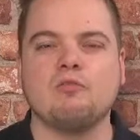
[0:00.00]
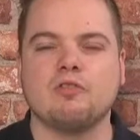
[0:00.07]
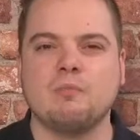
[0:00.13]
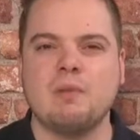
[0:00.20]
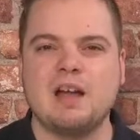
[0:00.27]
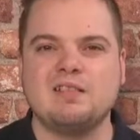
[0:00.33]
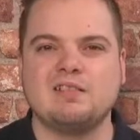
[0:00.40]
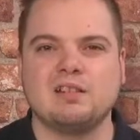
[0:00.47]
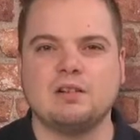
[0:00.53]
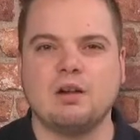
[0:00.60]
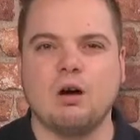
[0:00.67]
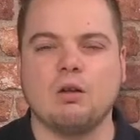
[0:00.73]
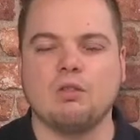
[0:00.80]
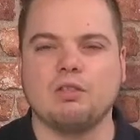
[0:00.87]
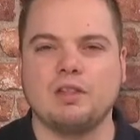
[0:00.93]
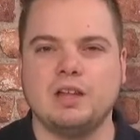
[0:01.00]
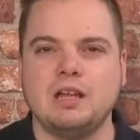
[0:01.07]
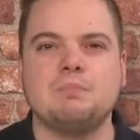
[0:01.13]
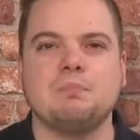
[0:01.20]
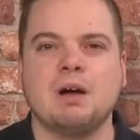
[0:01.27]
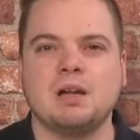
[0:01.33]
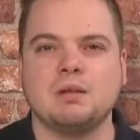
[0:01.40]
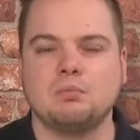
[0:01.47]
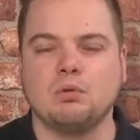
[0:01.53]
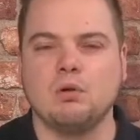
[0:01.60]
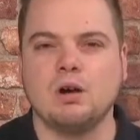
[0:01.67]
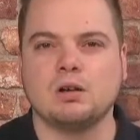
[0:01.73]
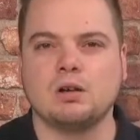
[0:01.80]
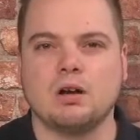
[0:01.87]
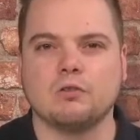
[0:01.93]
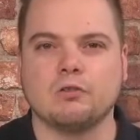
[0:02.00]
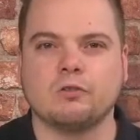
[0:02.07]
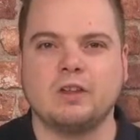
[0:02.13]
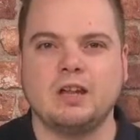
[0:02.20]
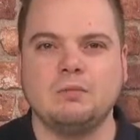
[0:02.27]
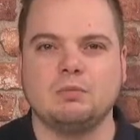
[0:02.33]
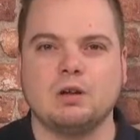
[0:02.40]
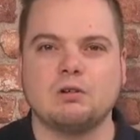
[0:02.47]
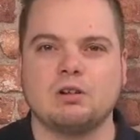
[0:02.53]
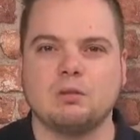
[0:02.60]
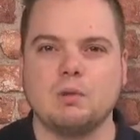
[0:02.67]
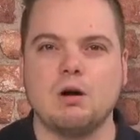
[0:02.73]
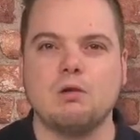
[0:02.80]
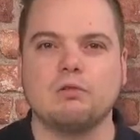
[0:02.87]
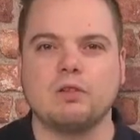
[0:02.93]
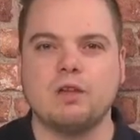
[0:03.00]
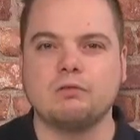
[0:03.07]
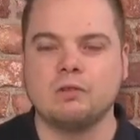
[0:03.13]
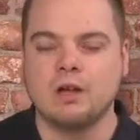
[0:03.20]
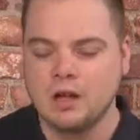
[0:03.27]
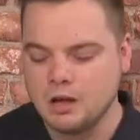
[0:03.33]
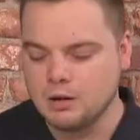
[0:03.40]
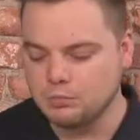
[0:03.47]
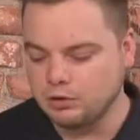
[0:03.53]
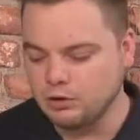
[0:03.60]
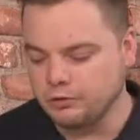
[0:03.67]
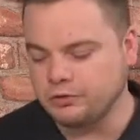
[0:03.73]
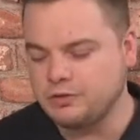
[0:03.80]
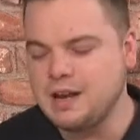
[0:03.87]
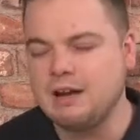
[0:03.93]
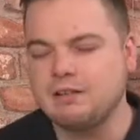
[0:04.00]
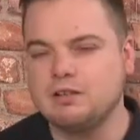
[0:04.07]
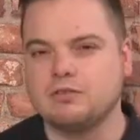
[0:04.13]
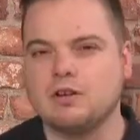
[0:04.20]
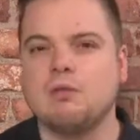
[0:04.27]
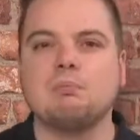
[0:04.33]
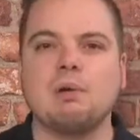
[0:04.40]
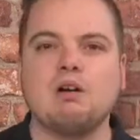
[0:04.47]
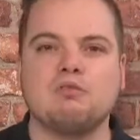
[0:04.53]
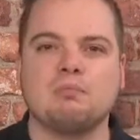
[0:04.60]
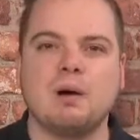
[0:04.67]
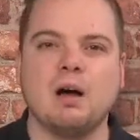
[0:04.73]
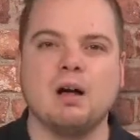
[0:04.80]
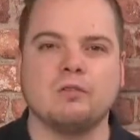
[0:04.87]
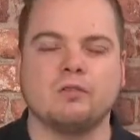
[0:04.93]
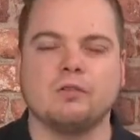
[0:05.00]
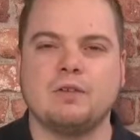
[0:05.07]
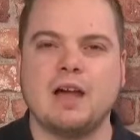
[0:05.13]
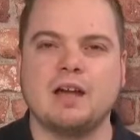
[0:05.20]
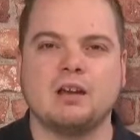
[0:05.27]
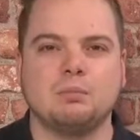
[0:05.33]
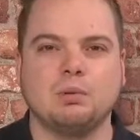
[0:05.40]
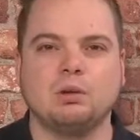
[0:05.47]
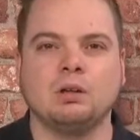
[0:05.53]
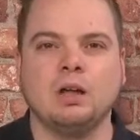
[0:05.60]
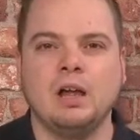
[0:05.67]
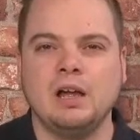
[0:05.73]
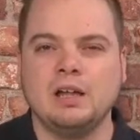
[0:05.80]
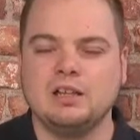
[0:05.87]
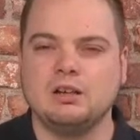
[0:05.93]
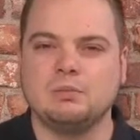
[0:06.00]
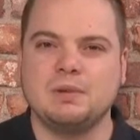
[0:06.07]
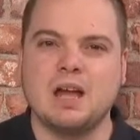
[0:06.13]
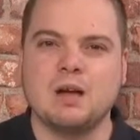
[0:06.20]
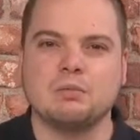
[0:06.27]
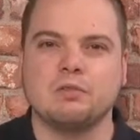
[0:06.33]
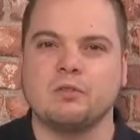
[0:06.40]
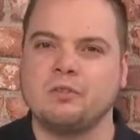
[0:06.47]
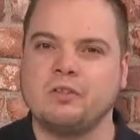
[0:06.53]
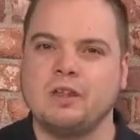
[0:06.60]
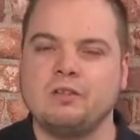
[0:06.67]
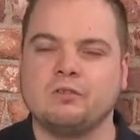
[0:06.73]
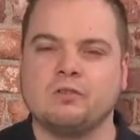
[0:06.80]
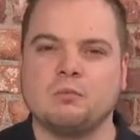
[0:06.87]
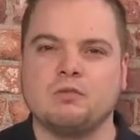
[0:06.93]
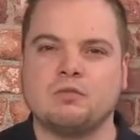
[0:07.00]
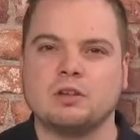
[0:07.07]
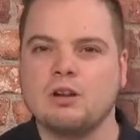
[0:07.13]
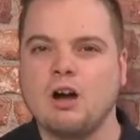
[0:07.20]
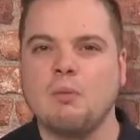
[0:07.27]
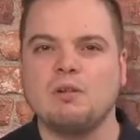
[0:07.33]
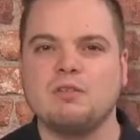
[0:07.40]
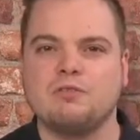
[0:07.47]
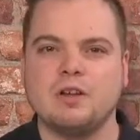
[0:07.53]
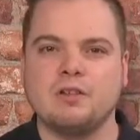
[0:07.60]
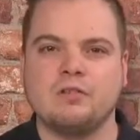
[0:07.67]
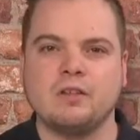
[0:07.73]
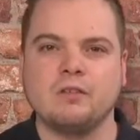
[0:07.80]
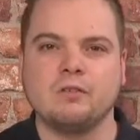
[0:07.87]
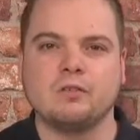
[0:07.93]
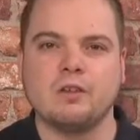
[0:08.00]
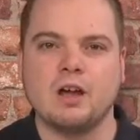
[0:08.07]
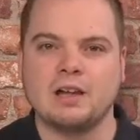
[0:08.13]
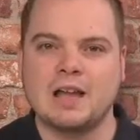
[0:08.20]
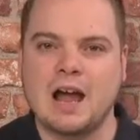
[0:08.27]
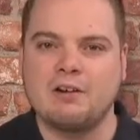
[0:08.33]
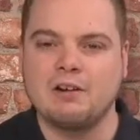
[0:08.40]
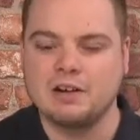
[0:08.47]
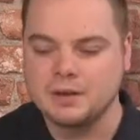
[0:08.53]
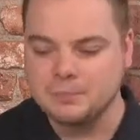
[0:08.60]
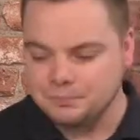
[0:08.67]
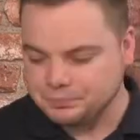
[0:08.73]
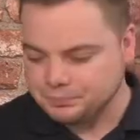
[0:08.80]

information on the pipework on steam locomotives. Plus, now you've got both parts available, you'll be able to see some of the common fittings that are carried